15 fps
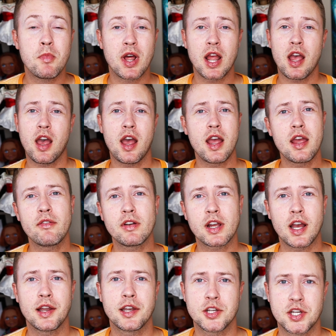but I haven't
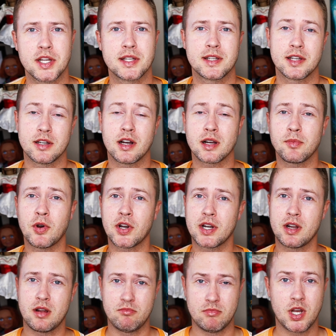gotten a chance to talk about
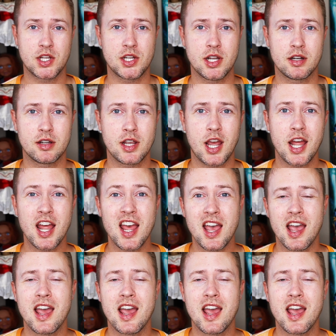it on my channel yet.